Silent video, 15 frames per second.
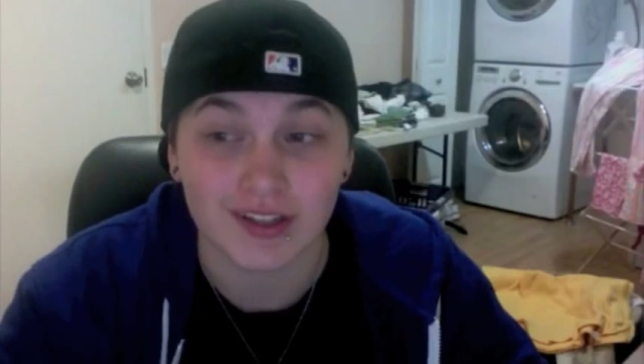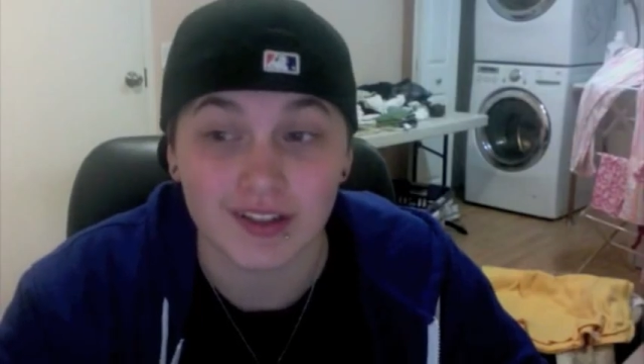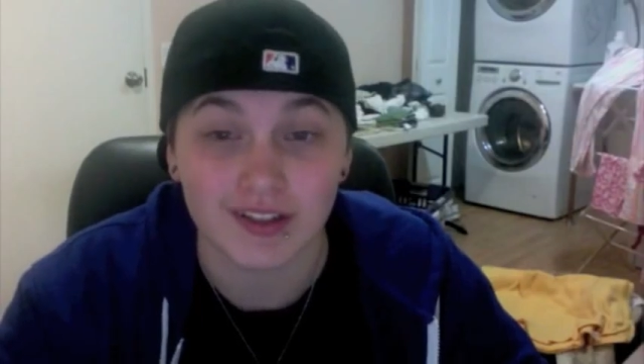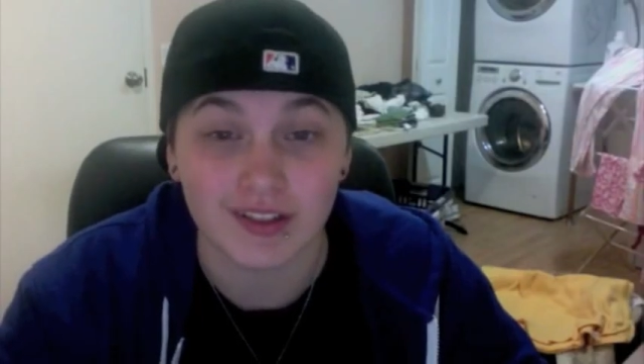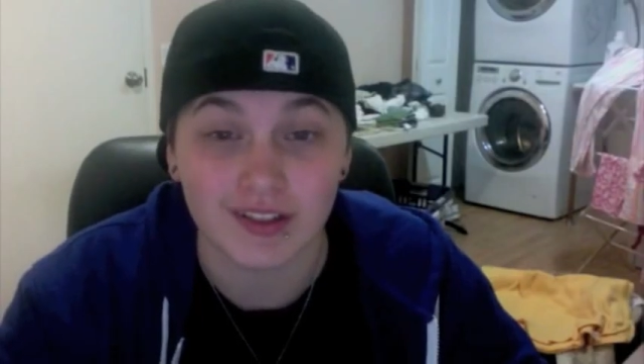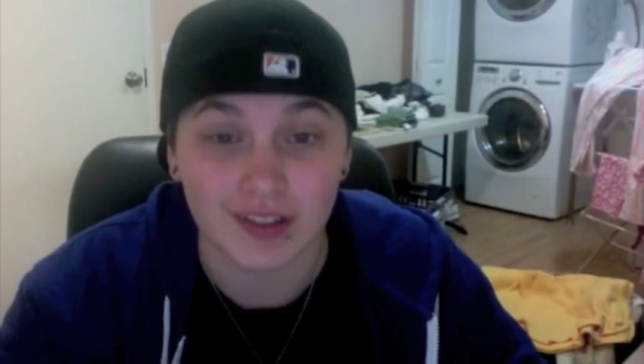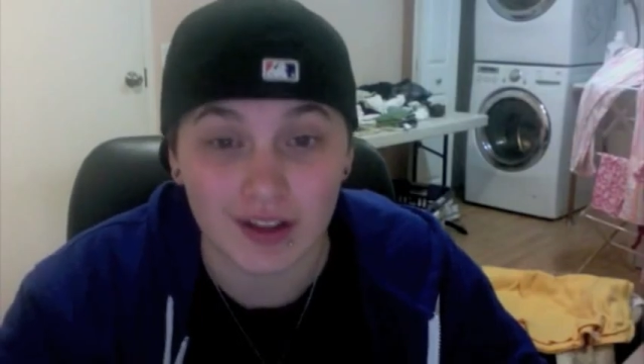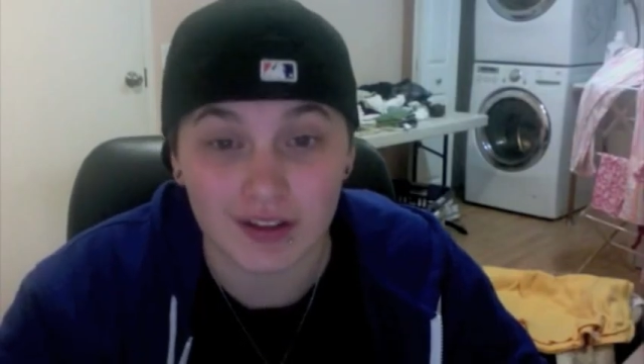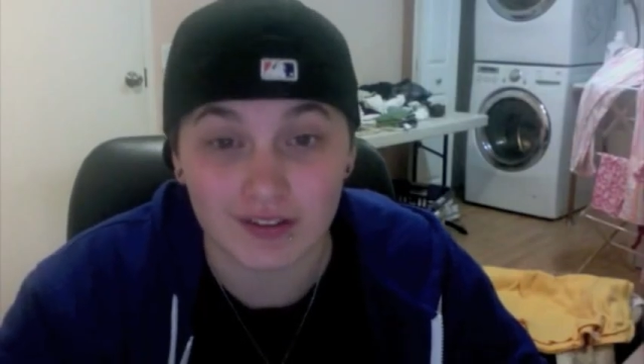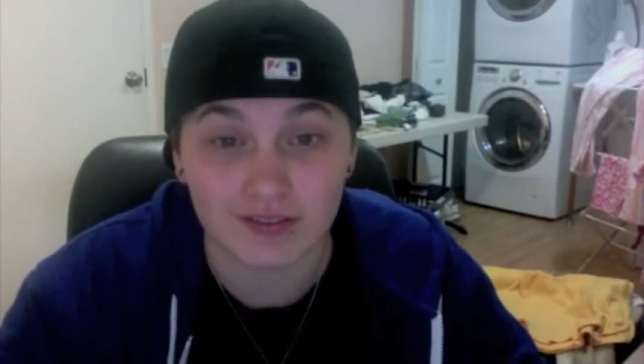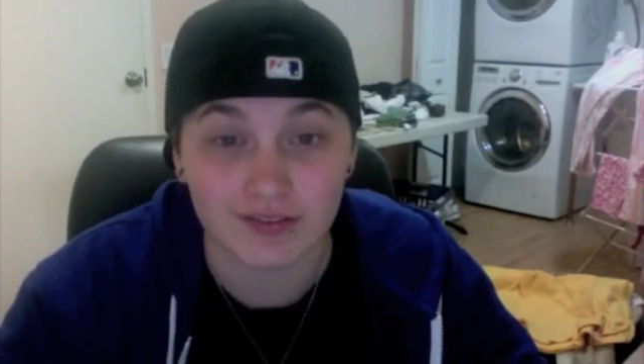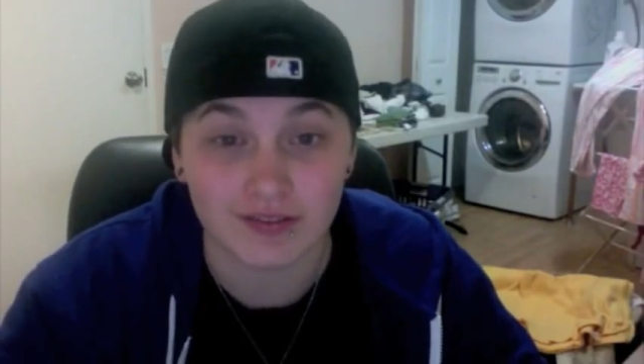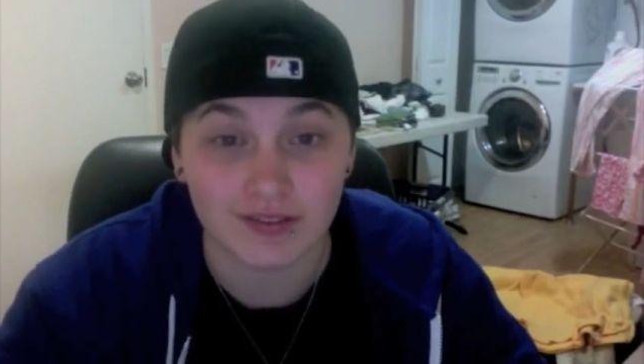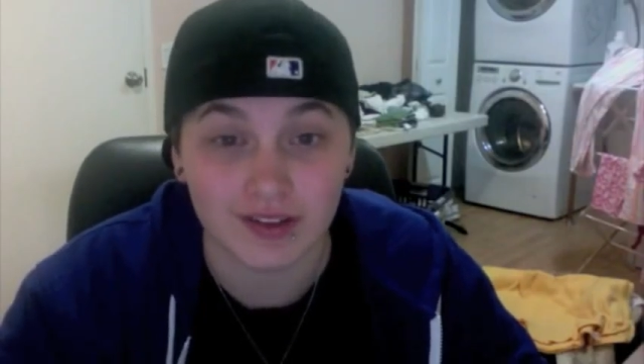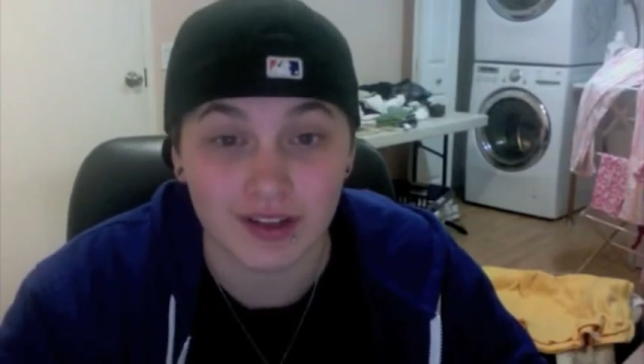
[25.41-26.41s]
love
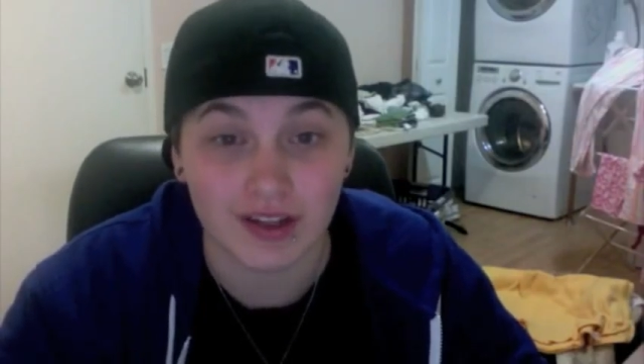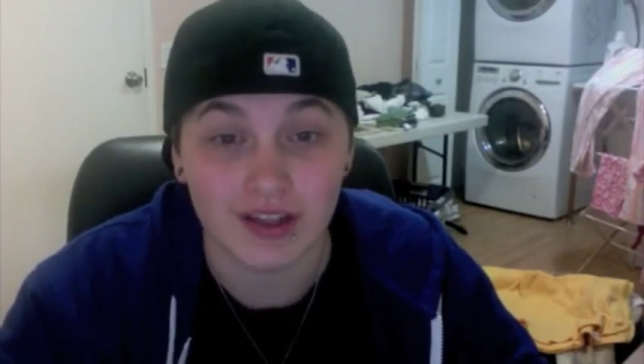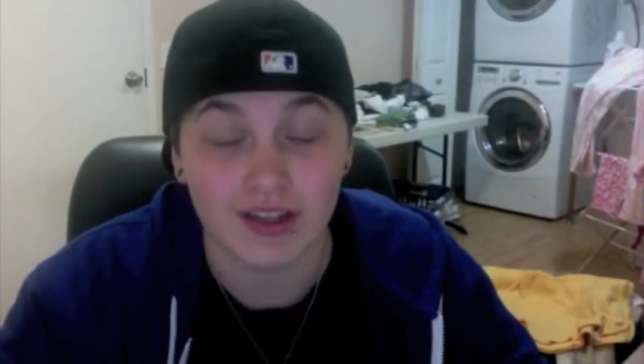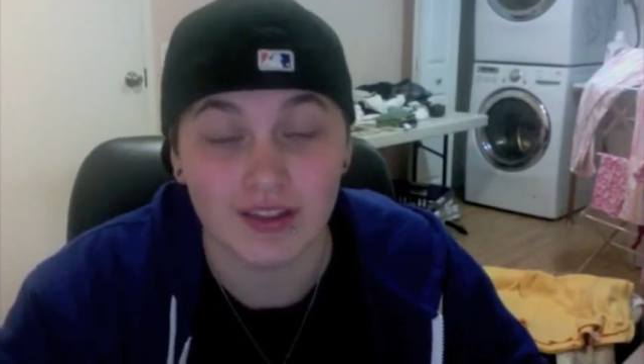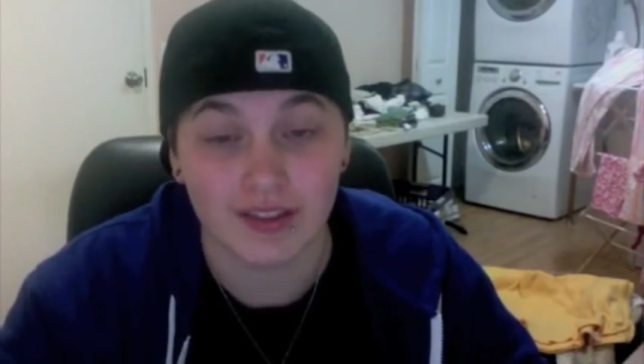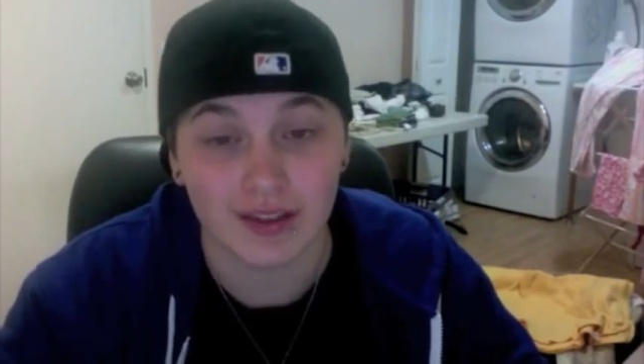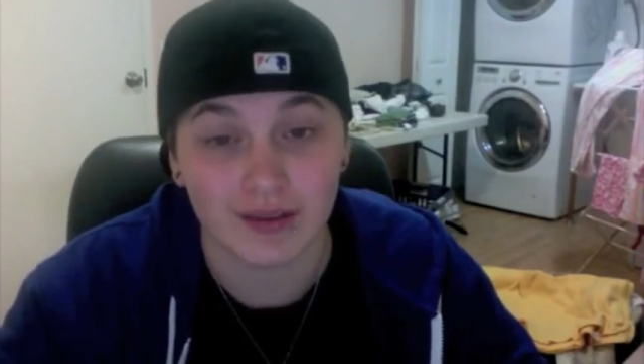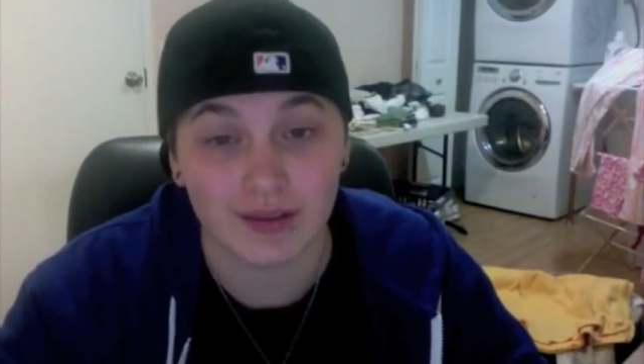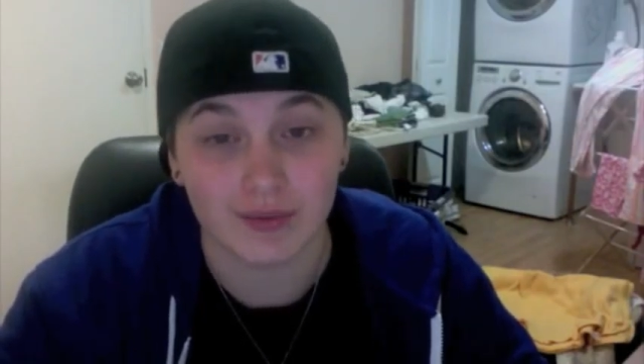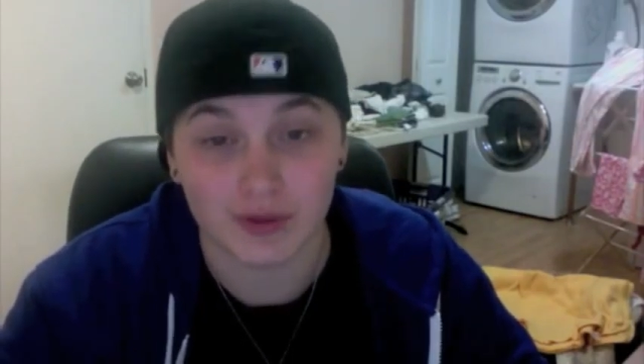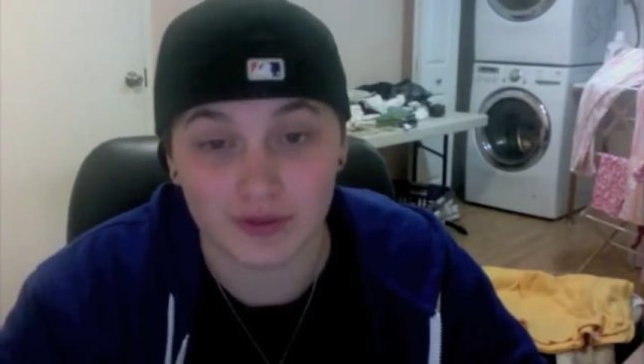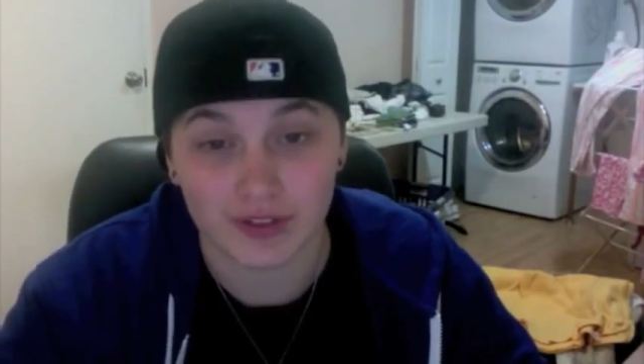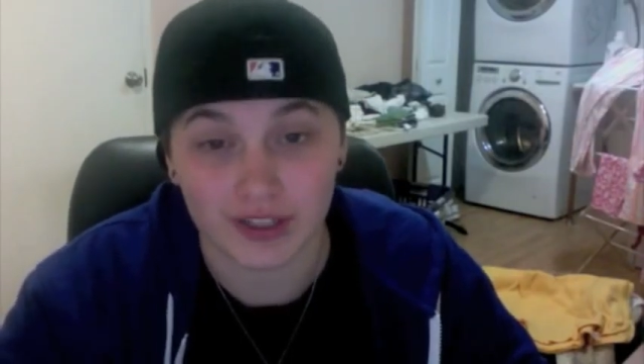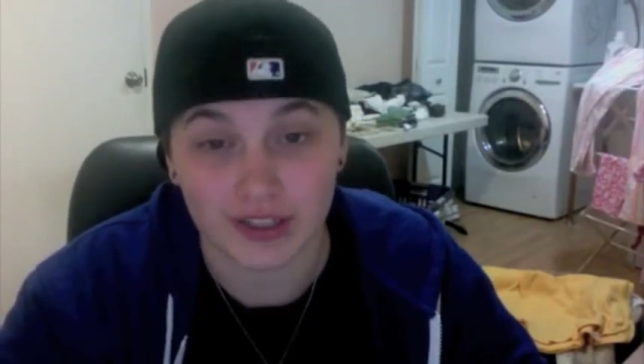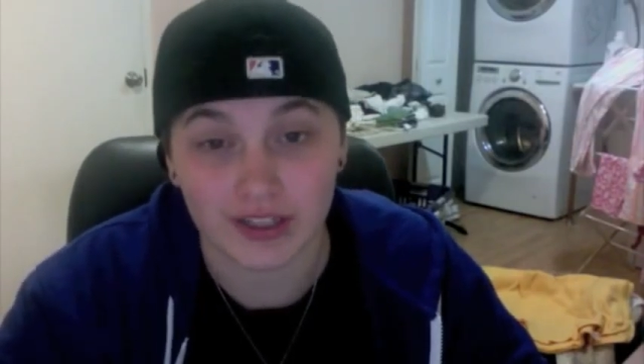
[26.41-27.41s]
that
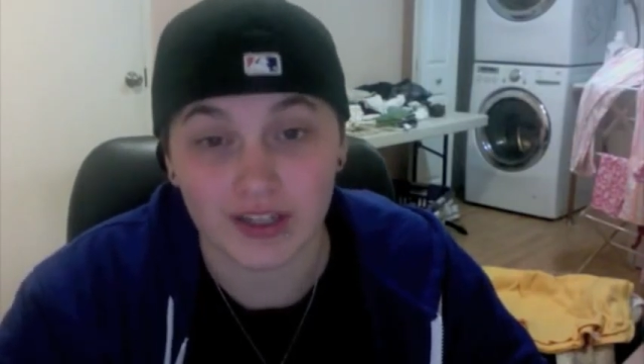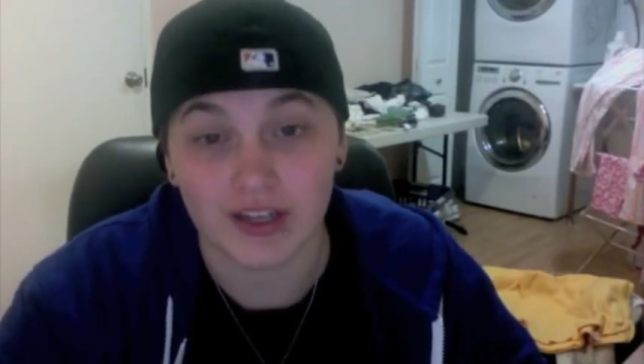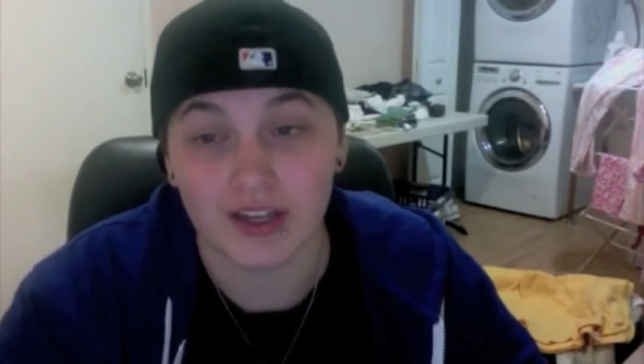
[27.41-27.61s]
movie.